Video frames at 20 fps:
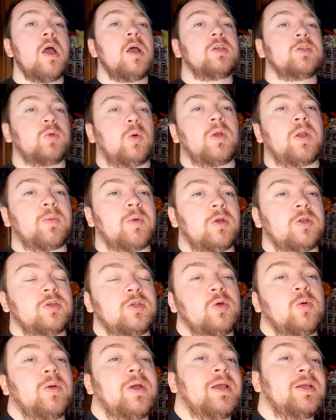So what I'm going to
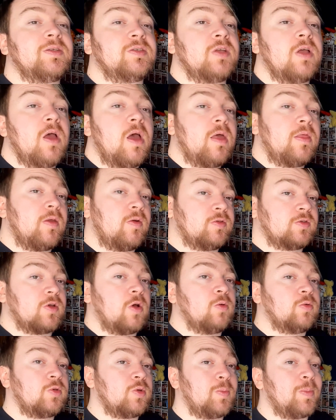do is there is
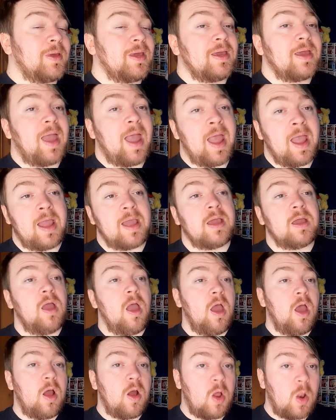going to be a
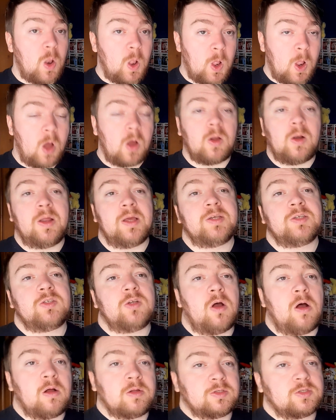long list
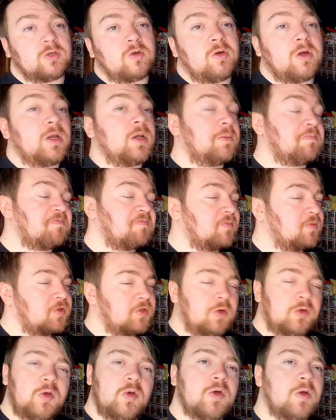on screen,
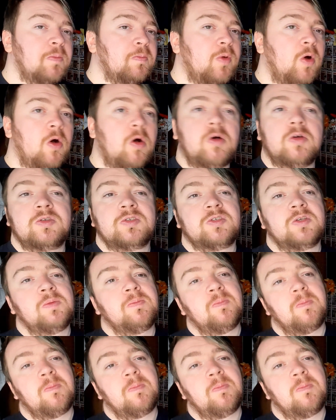so you can pause,